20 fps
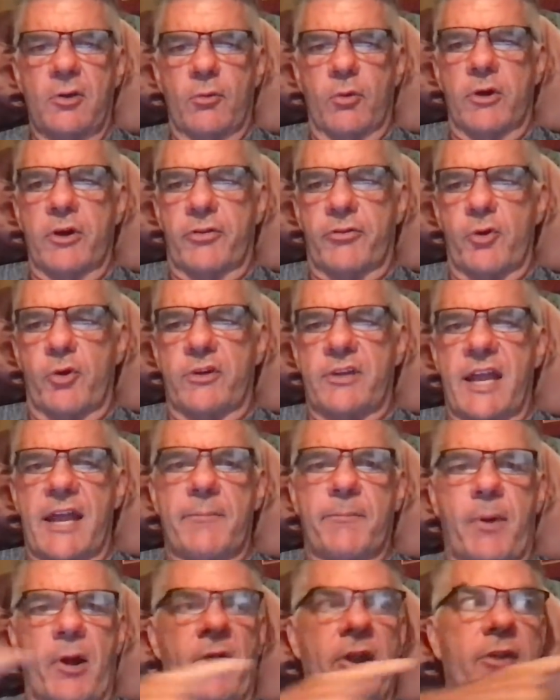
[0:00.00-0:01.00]
we're going to throw a
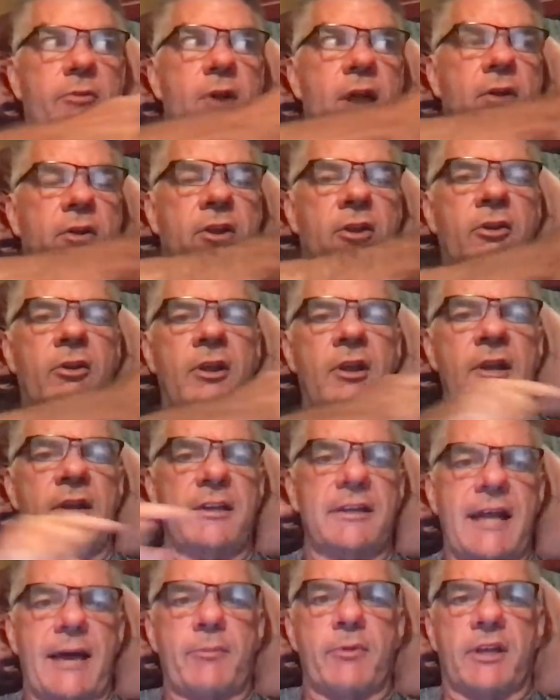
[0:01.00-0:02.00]
damn party around here,
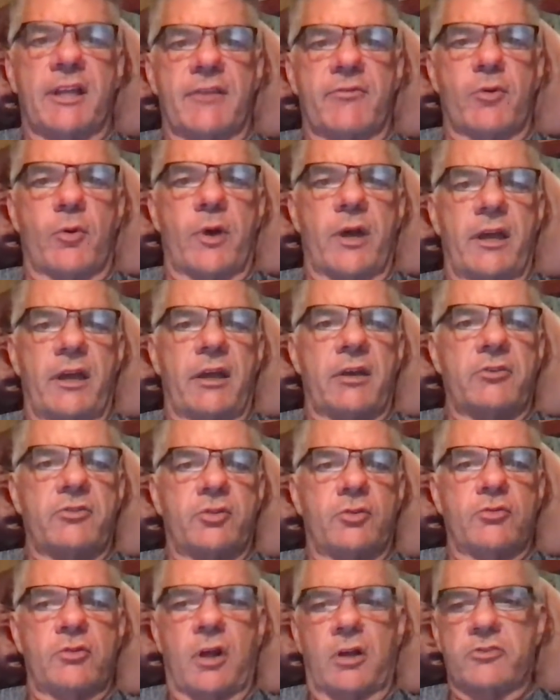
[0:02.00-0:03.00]
and I'm going to give away Ed
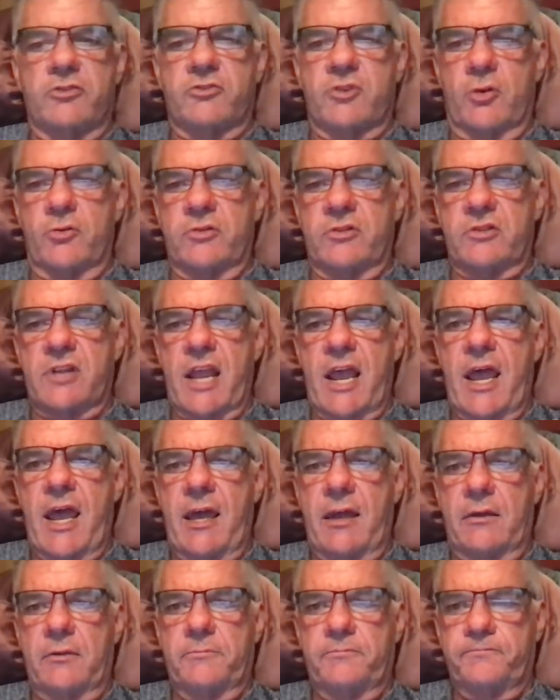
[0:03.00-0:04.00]
Too Tall Jones'
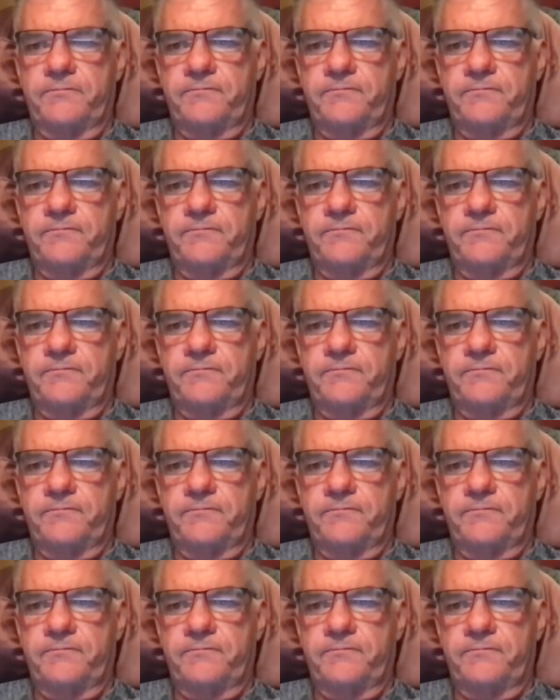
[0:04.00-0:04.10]
hat.